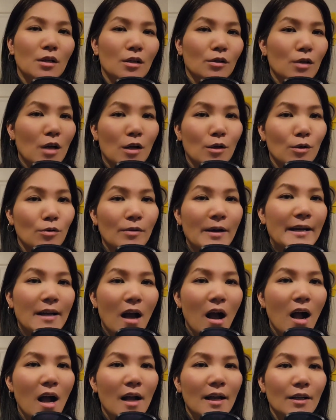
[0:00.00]
a great
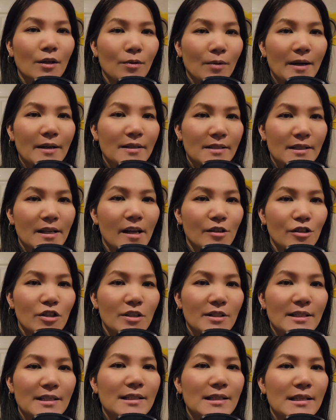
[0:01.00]
eye, great
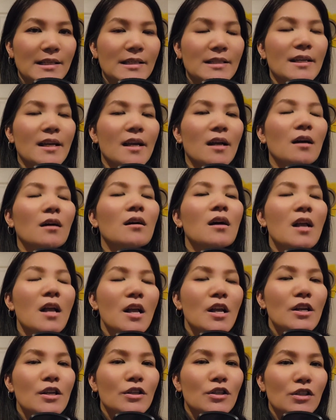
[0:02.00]
attention to detail,
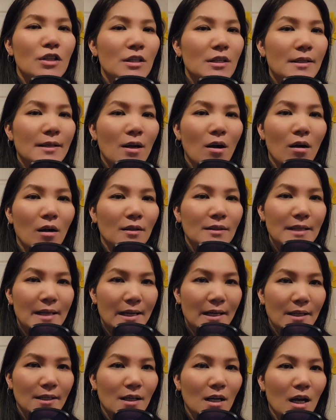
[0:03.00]
she called
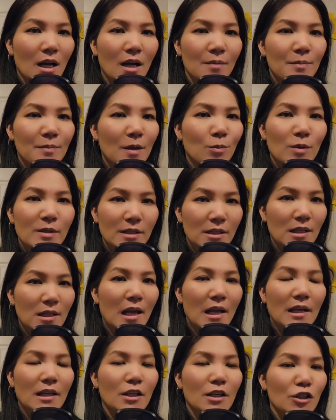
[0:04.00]
Anna up and was
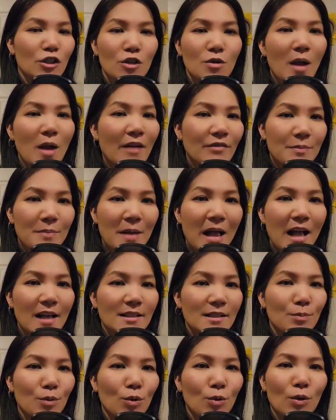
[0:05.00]
like, do you have a
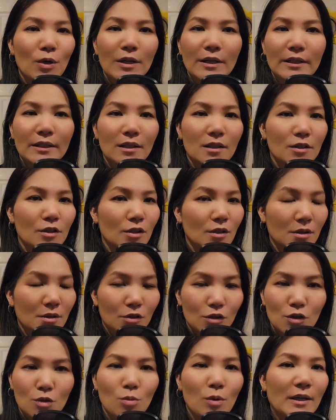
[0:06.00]
passport?
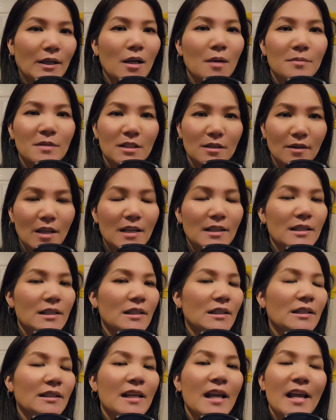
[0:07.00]
Do you want to come to
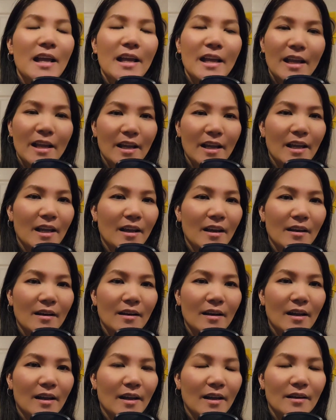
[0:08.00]
London?
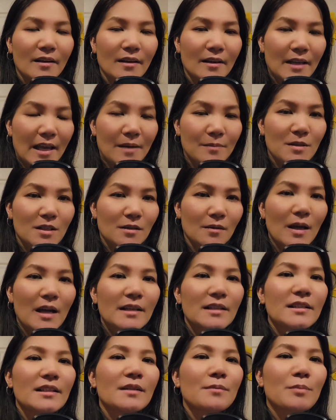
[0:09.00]
And Anna came to
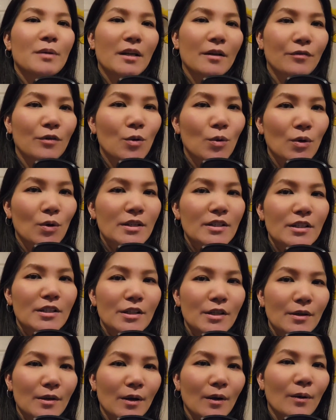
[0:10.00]
London. But of course,
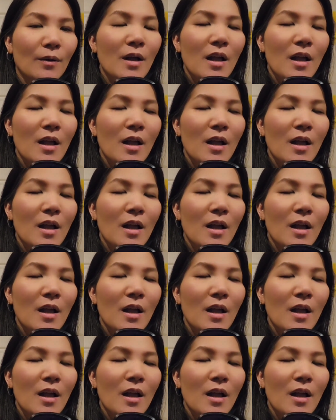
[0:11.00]
you know,